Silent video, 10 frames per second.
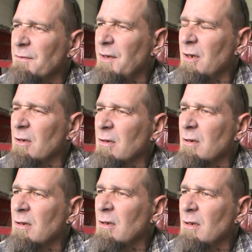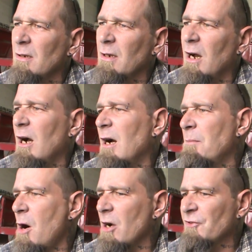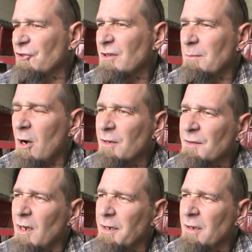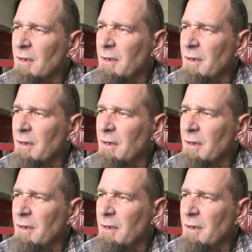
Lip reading: their box, just the box side.